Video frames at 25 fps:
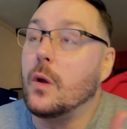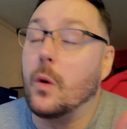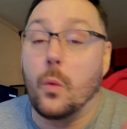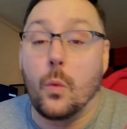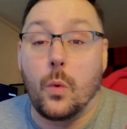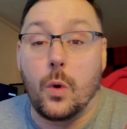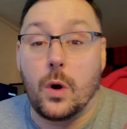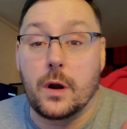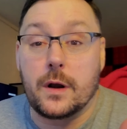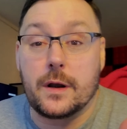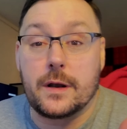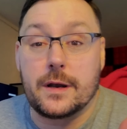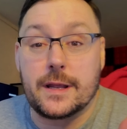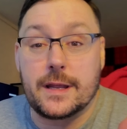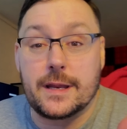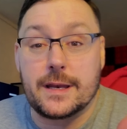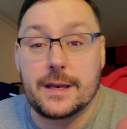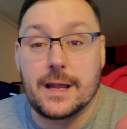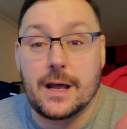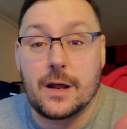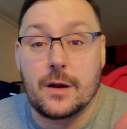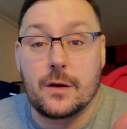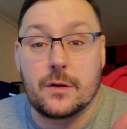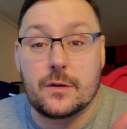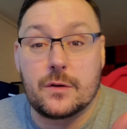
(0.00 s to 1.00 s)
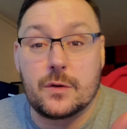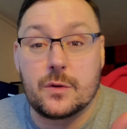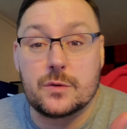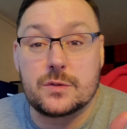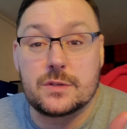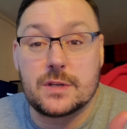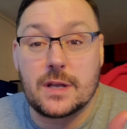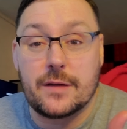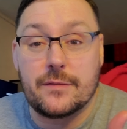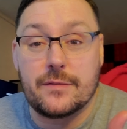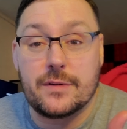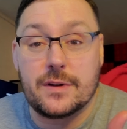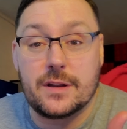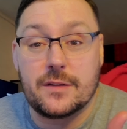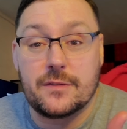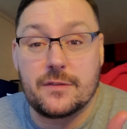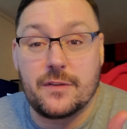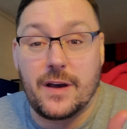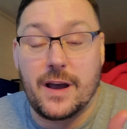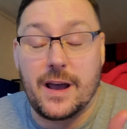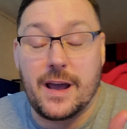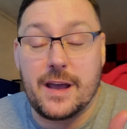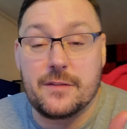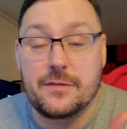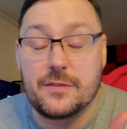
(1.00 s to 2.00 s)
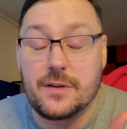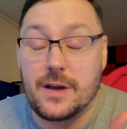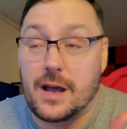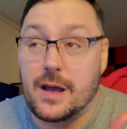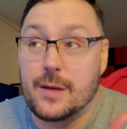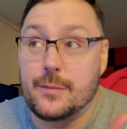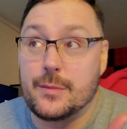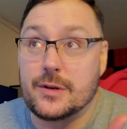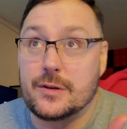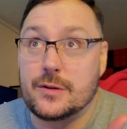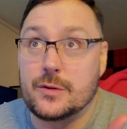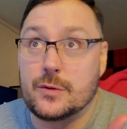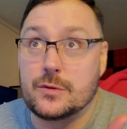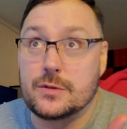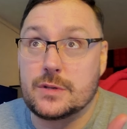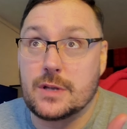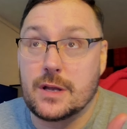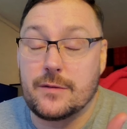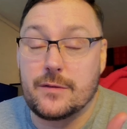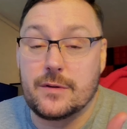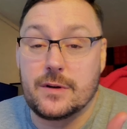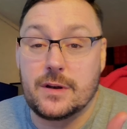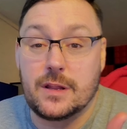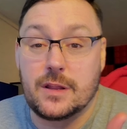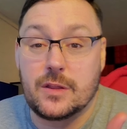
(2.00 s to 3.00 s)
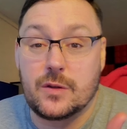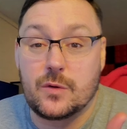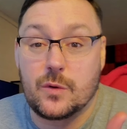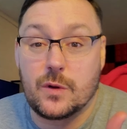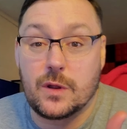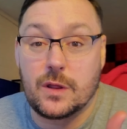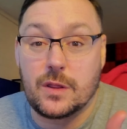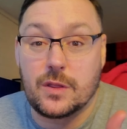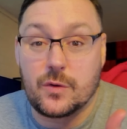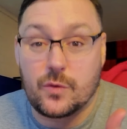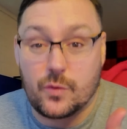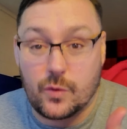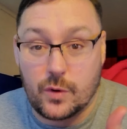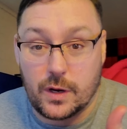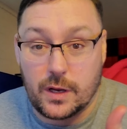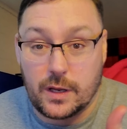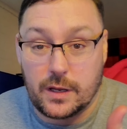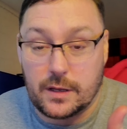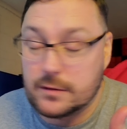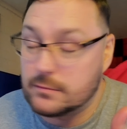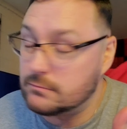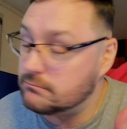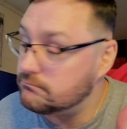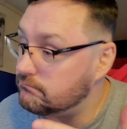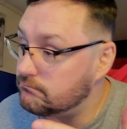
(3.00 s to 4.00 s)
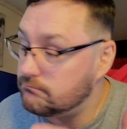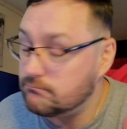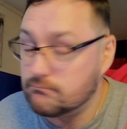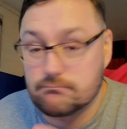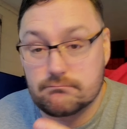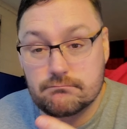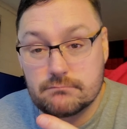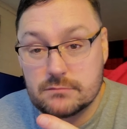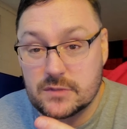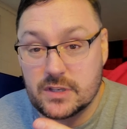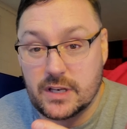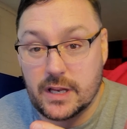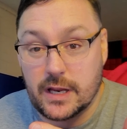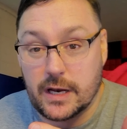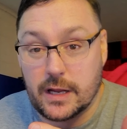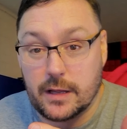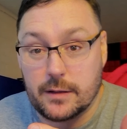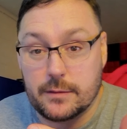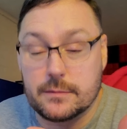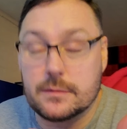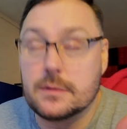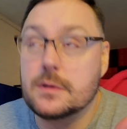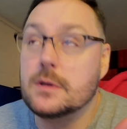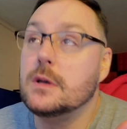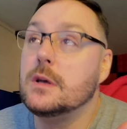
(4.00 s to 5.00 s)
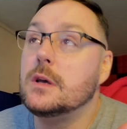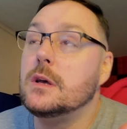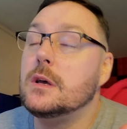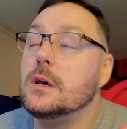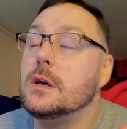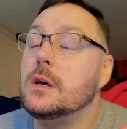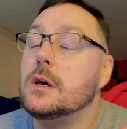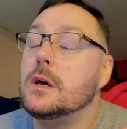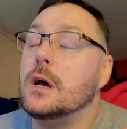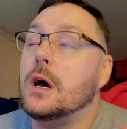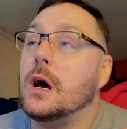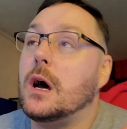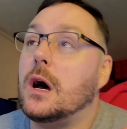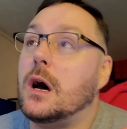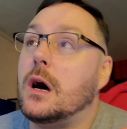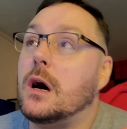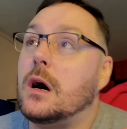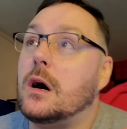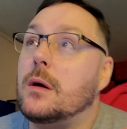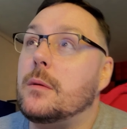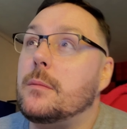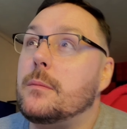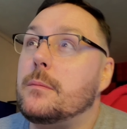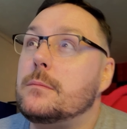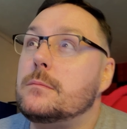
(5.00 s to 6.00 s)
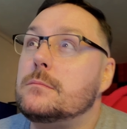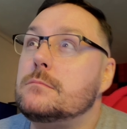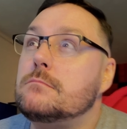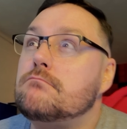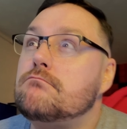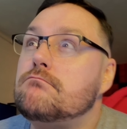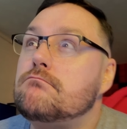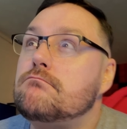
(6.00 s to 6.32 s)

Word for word: wanted to get down to 275. I'm at 273.3. Did it. Um,